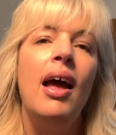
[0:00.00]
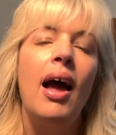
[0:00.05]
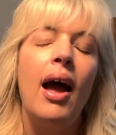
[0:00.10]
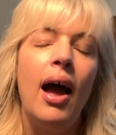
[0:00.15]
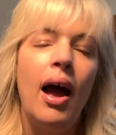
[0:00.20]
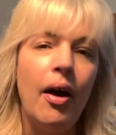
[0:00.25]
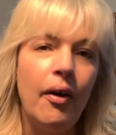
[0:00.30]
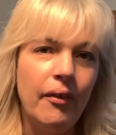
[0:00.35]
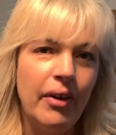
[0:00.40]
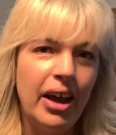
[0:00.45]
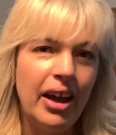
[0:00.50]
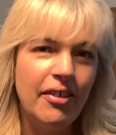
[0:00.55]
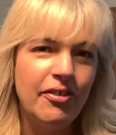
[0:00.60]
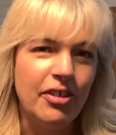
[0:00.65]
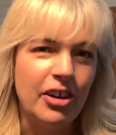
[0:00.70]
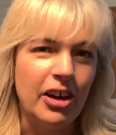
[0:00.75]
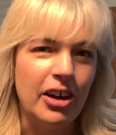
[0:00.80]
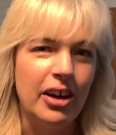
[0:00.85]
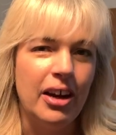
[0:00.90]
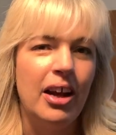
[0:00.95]

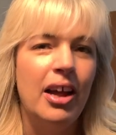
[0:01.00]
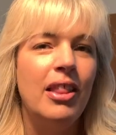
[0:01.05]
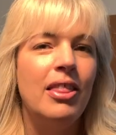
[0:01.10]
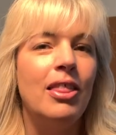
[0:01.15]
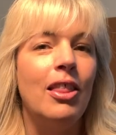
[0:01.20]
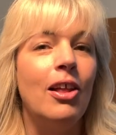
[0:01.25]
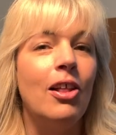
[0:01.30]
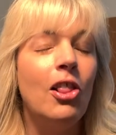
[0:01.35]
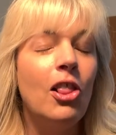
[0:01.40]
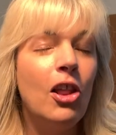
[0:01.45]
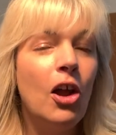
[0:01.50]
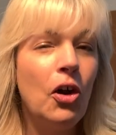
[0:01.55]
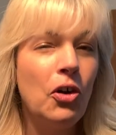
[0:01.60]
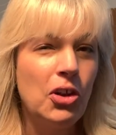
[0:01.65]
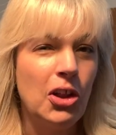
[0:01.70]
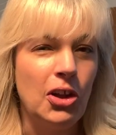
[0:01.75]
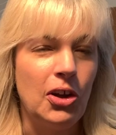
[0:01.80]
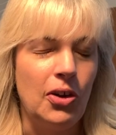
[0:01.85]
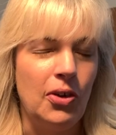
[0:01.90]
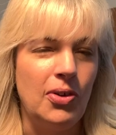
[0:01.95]
However, the
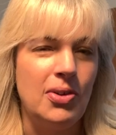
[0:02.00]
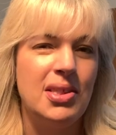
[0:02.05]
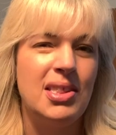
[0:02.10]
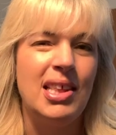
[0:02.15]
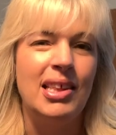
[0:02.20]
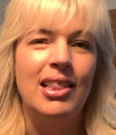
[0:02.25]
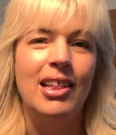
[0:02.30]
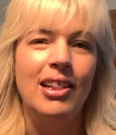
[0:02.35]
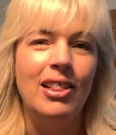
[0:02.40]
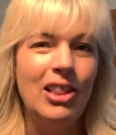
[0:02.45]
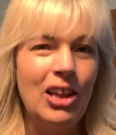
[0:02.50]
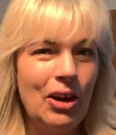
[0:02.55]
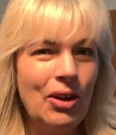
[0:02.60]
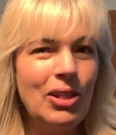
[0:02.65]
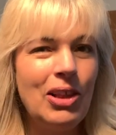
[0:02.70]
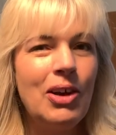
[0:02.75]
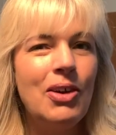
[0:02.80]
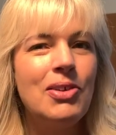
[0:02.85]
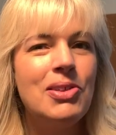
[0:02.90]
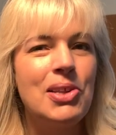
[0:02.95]
lolos. The
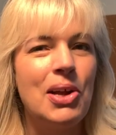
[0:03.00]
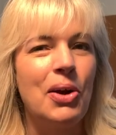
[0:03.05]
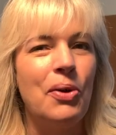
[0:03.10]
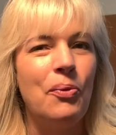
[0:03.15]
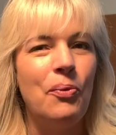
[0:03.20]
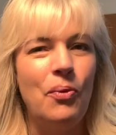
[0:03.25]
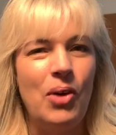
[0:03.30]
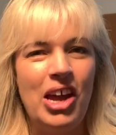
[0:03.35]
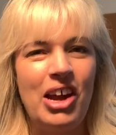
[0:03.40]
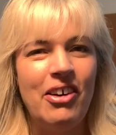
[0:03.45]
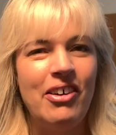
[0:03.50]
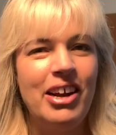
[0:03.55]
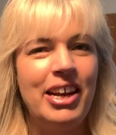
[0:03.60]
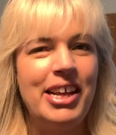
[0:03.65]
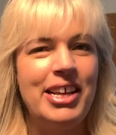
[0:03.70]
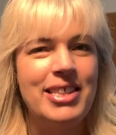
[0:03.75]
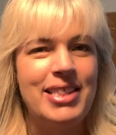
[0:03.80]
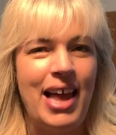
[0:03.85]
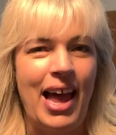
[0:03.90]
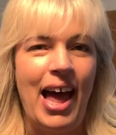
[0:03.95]
lolos are where it
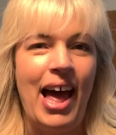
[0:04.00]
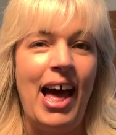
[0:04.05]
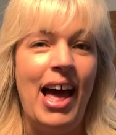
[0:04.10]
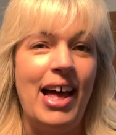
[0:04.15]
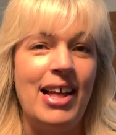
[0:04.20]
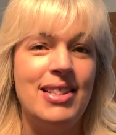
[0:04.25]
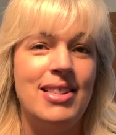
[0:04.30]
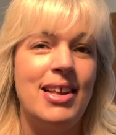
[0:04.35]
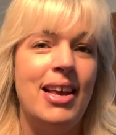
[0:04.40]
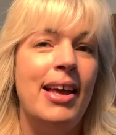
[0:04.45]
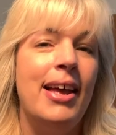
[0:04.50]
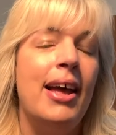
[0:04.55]
is at.